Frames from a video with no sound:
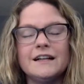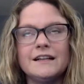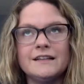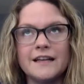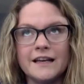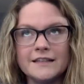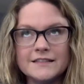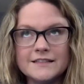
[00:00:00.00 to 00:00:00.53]

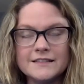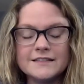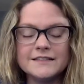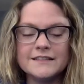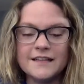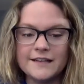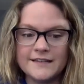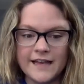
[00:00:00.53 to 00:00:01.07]
Yes,
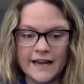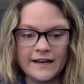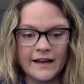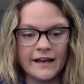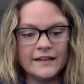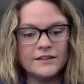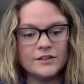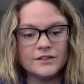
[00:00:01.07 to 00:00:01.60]
date
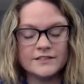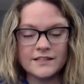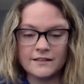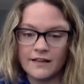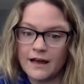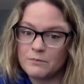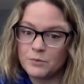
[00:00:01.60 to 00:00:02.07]
night looks a lot